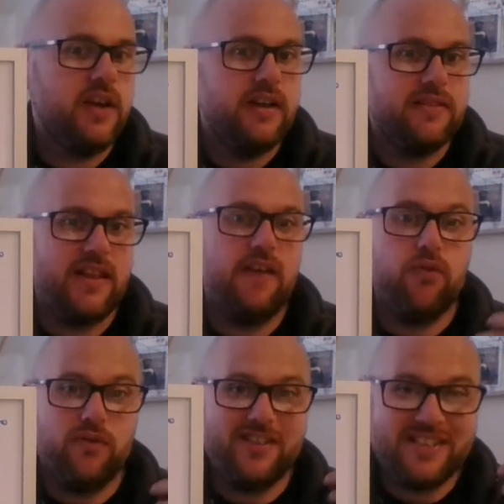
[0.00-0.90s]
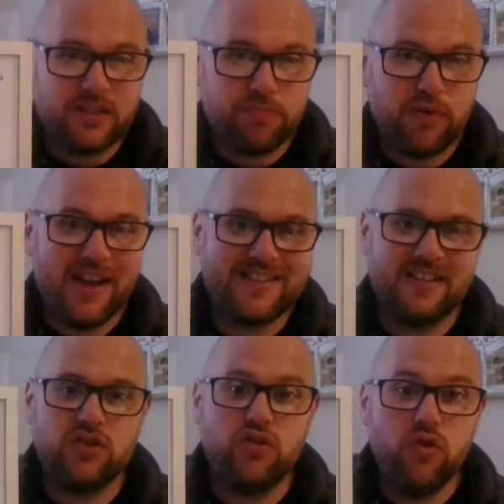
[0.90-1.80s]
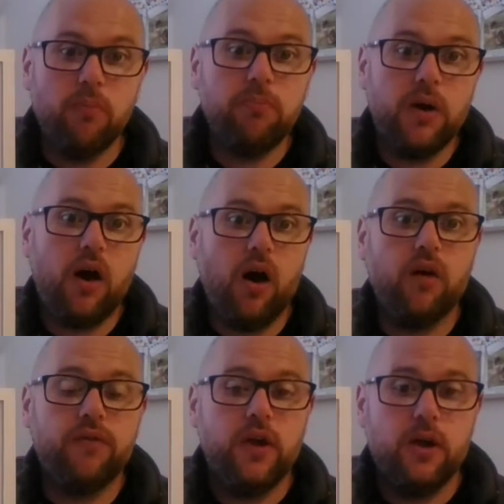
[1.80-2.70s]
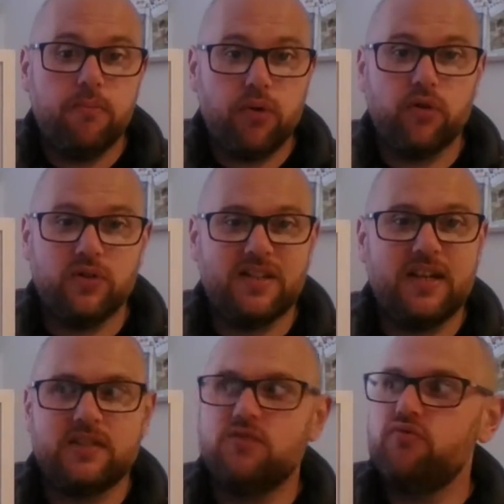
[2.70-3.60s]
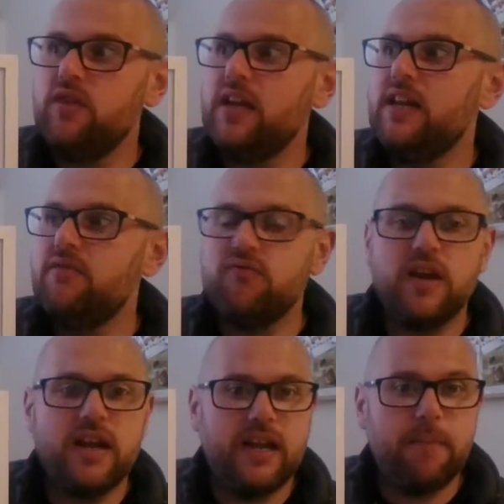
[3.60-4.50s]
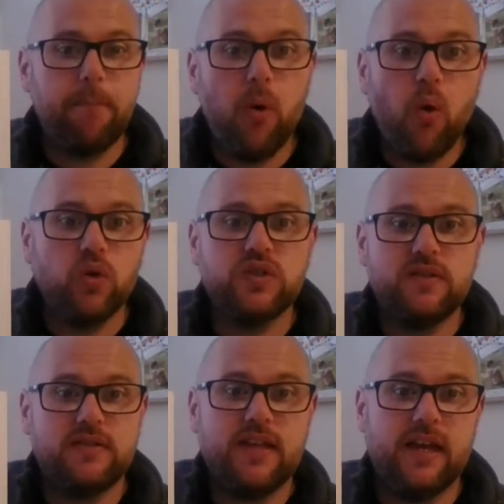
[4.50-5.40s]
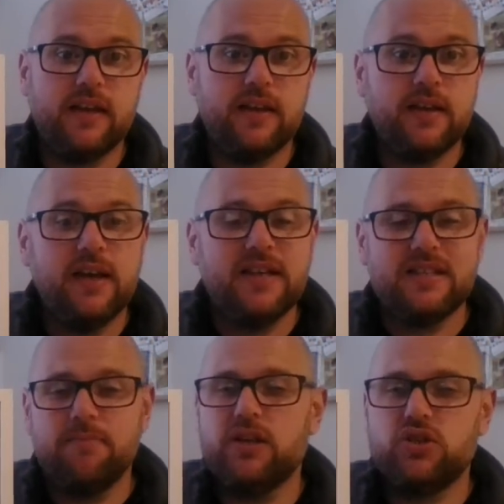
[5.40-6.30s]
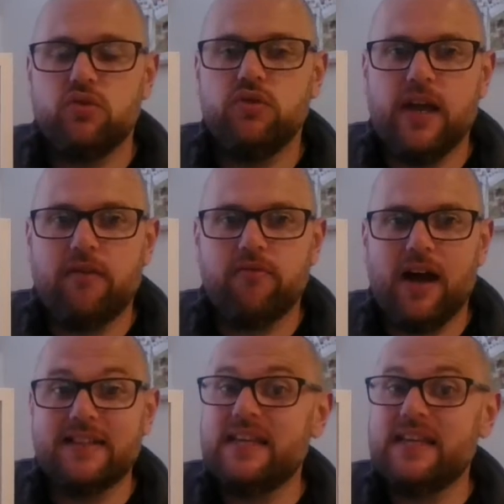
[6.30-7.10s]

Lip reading: So therefore it's expressed as a number of products, and that's a really, really important thing to make sure you get right.